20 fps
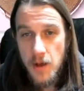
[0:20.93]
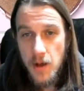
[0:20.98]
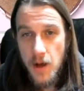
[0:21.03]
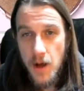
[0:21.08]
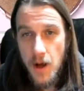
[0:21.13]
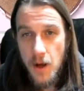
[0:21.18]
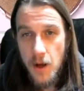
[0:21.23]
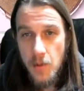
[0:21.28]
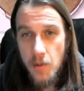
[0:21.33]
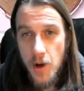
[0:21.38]

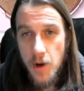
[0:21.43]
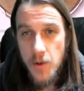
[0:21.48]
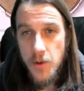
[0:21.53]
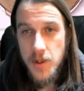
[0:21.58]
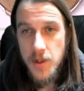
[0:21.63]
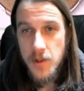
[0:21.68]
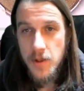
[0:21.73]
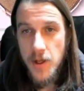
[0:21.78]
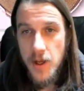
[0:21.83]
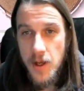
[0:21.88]
Uh, while we
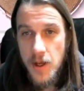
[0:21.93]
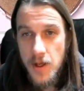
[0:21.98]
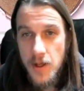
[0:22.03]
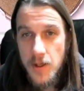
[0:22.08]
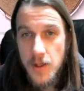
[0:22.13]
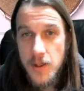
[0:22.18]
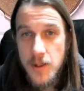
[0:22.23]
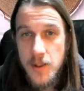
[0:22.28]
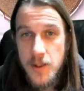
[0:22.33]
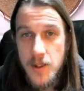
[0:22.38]
do that, I'd
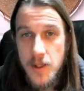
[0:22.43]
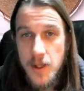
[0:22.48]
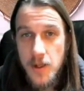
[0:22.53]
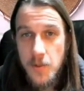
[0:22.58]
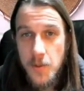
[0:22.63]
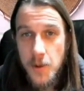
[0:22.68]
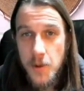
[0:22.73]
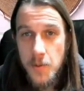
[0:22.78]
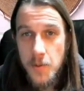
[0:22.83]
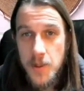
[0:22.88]
like to take a
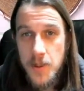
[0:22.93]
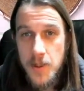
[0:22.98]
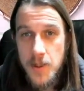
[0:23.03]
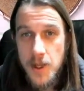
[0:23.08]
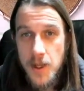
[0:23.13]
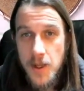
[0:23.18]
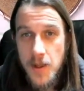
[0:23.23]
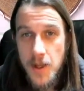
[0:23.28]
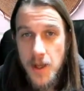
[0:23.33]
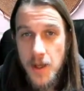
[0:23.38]
moment to
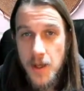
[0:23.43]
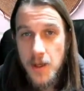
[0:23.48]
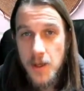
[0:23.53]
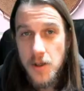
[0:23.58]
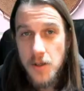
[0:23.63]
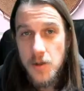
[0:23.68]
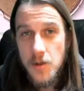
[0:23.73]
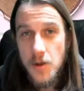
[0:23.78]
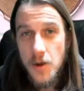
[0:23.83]
say thank you to